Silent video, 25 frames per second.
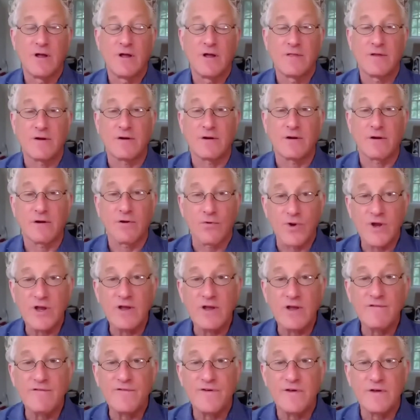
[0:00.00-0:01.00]
They're
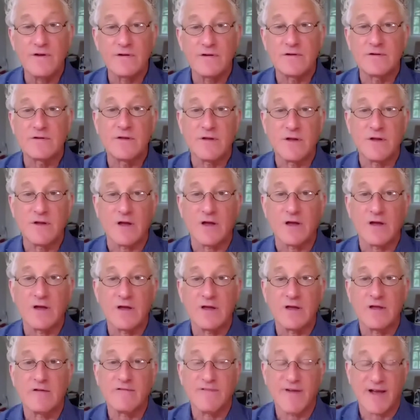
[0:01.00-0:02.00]
greenfield
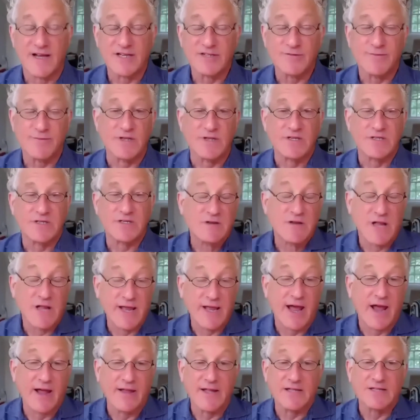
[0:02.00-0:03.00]
investments. And
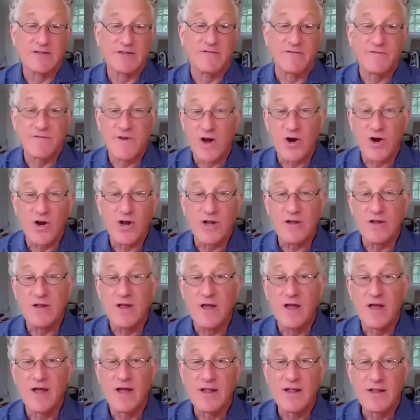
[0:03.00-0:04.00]
again, that's a very
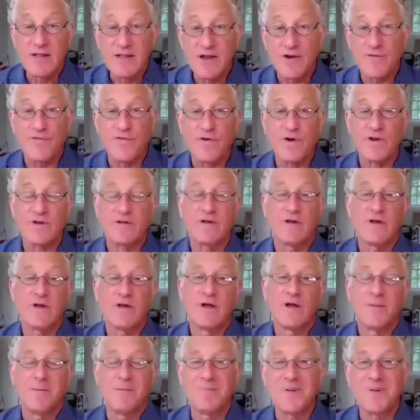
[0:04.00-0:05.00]
different
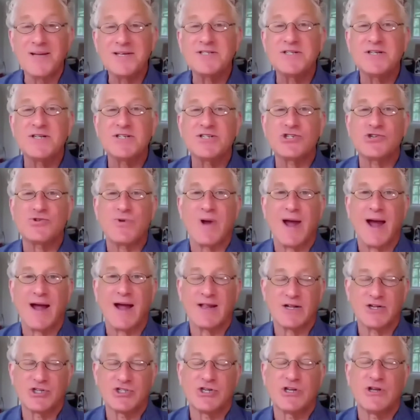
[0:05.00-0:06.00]
business
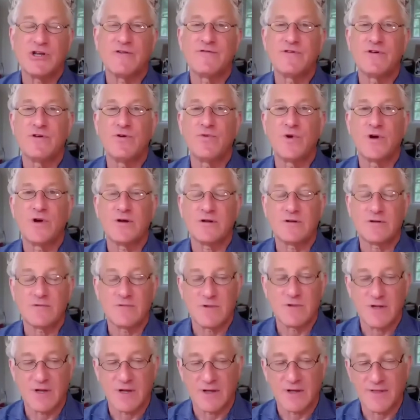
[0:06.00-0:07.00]
strategy, if you
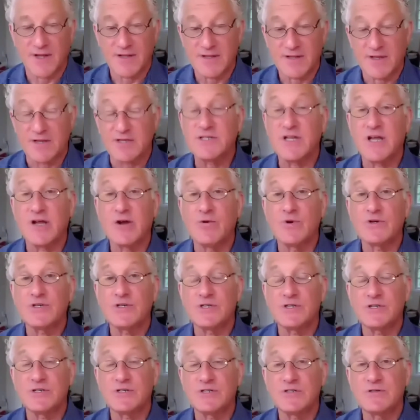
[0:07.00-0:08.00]
will, that
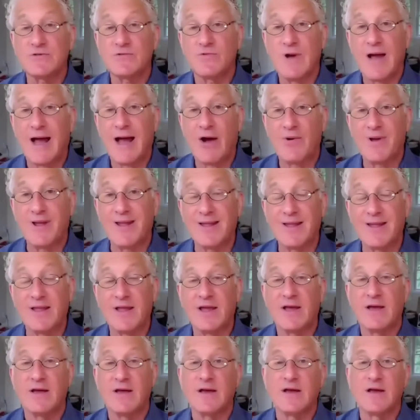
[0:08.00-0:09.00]
distinguishes how
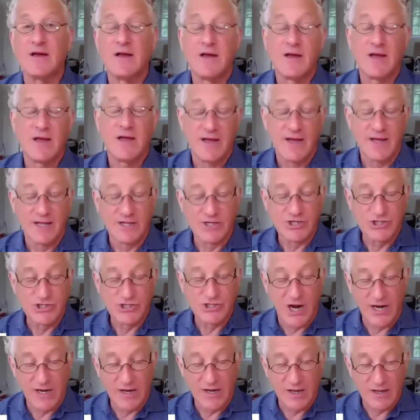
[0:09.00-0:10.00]
India and
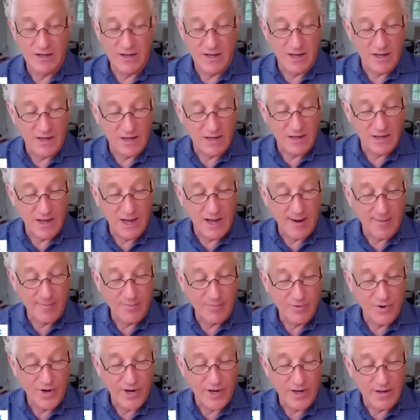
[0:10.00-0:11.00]
China
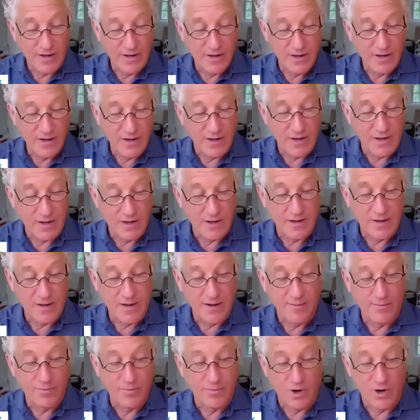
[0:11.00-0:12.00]
operate
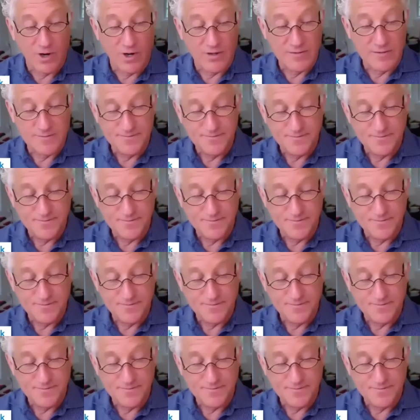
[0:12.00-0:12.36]
abroad.